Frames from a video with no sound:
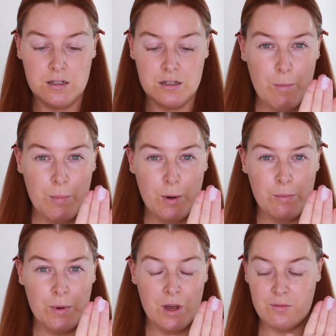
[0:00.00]
one
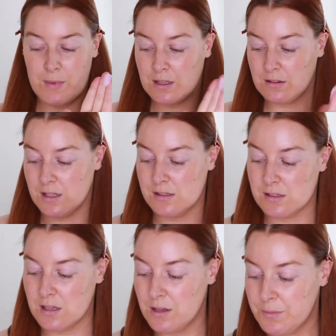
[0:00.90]
pump of my
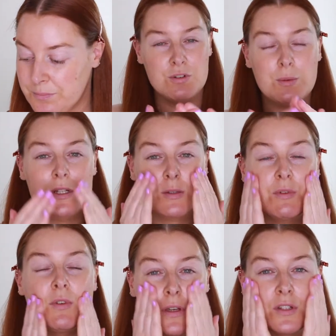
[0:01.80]
cleanser, rub it into
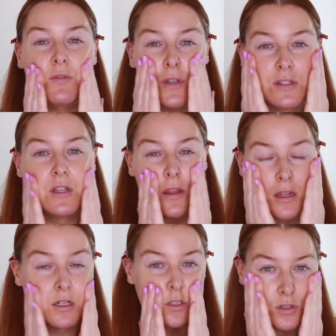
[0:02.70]
my fingers first, and
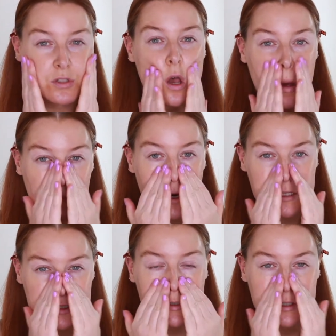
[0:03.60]
then I just start
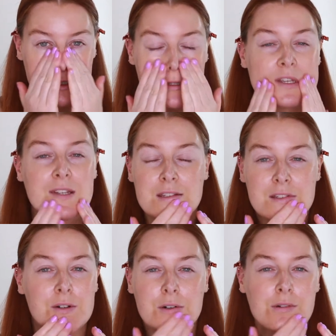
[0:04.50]
massaging this
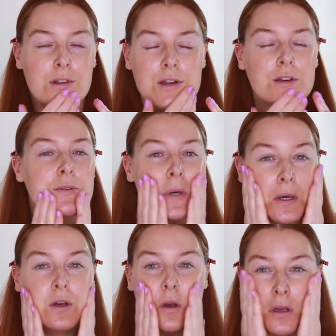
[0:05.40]
all
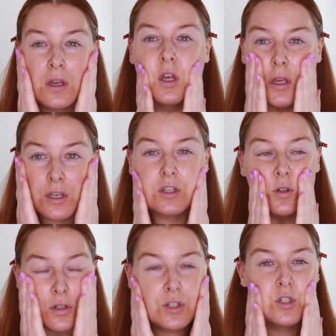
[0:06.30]
over. You
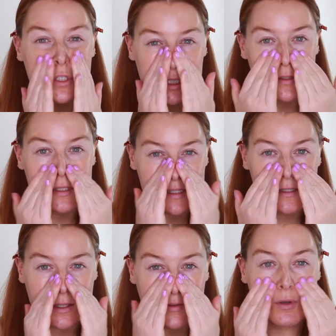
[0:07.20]
could just use this
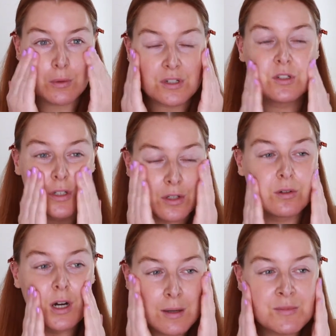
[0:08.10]
if you want to.
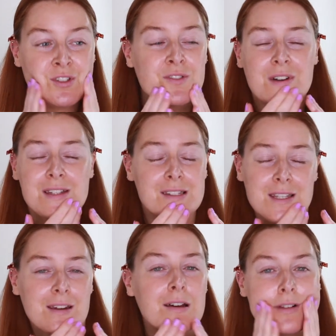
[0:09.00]
I'm just fancy
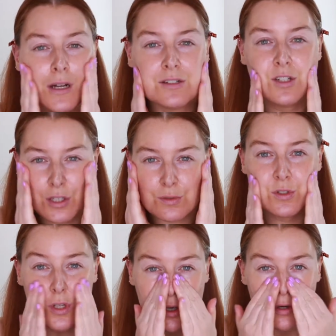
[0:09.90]
and I like to use
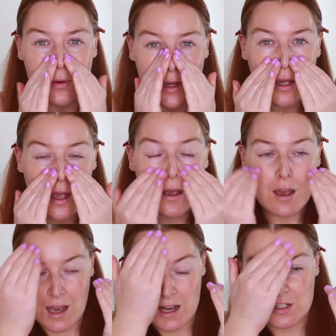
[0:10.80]
two.
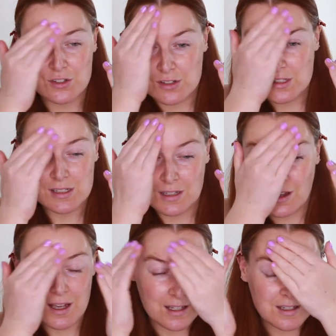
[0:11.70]
I just
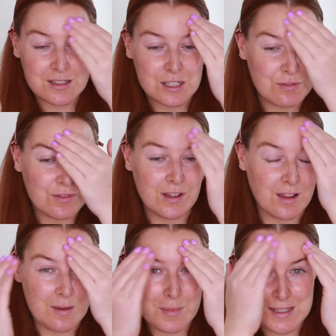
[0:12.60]
like to feel
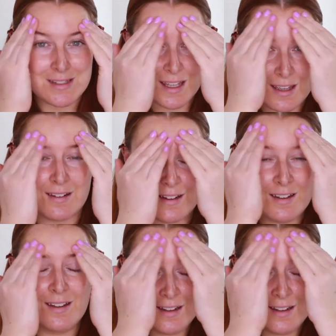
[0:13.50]
like my skin